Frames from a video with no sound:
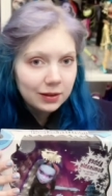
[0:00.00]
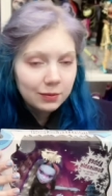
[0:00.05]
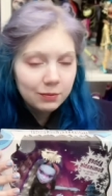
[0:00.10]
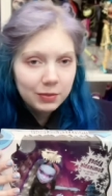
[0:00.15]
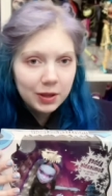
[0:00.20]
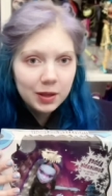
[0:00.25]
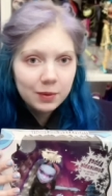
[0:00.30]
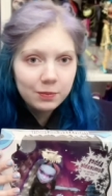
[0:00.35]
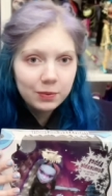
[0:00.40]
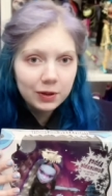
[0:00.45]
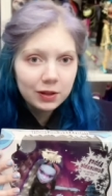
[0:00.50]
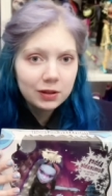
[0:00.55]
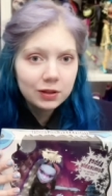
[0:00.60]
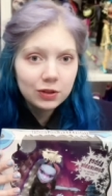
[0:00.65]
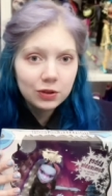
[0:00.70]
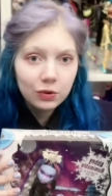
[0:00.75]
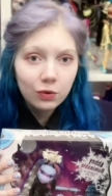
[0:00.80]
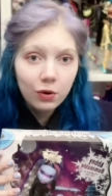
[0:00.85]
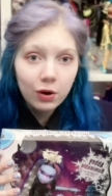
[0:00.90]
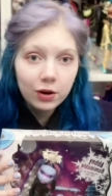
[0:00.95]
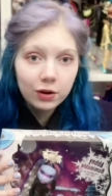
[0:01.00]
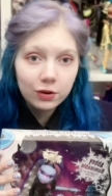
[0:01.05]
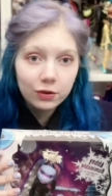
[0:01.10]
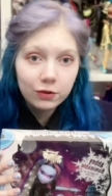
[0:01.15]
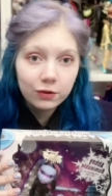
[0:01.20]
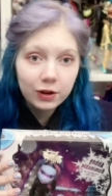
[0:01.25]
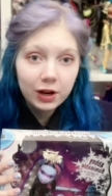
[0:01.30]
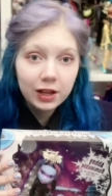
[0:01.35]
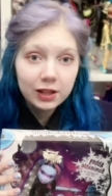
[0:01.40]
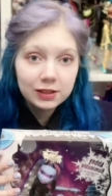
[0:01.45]
people, you are
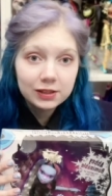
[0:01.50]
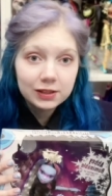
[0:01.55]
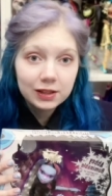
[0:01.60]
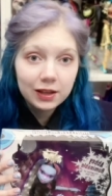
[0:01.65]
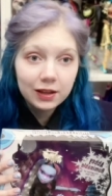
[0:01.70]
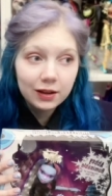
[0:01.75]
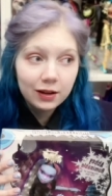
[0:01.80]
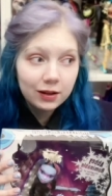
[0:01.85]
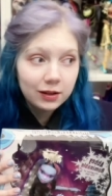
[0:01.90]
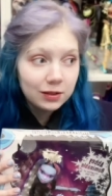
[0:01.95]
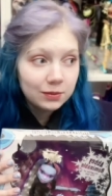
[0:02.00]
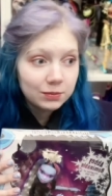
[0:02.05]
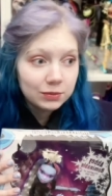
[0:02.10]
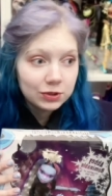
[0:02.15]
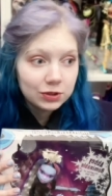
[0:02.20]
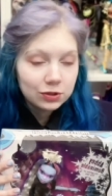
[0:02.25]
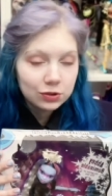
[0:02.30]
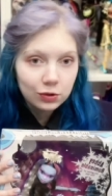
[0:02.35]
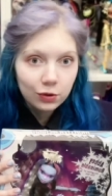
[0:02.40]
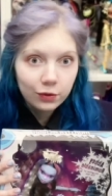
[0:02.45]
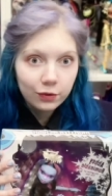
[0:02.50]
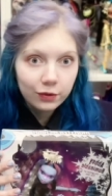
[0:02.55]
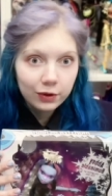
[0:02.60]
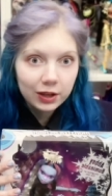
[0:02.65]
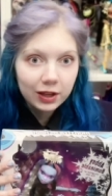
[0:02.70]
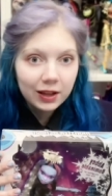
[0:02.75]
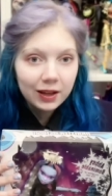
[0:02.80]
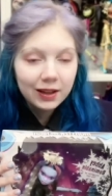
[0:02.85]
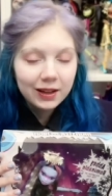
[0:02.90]
crazy, I'm sorry.